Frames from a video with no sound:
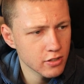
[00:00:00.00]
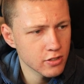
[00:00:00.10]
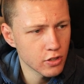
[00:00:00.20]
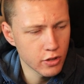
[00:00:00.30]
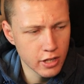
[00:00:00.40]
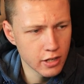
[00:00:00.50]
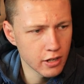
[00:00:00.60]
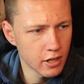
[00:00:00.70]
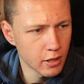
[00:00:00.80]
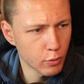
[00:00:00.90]
So then
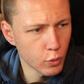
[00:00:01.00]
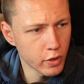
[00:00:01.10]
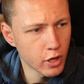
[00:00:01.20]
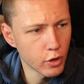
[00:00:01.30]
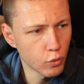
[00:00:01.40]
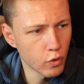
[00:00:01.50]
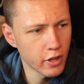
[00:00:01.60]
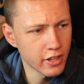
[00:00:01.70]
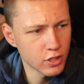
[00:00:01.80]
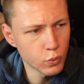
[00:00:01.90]
um, when we go and
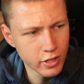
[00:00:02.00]
run this,